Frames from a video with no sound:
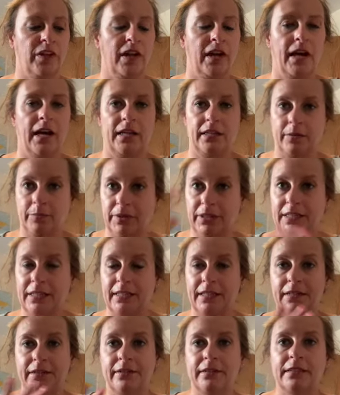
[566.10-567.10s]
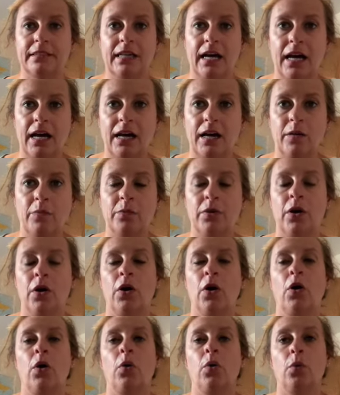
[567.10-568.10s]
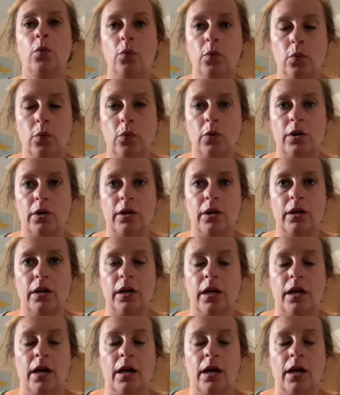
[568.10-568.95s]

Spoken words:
and then put the lid on top. Or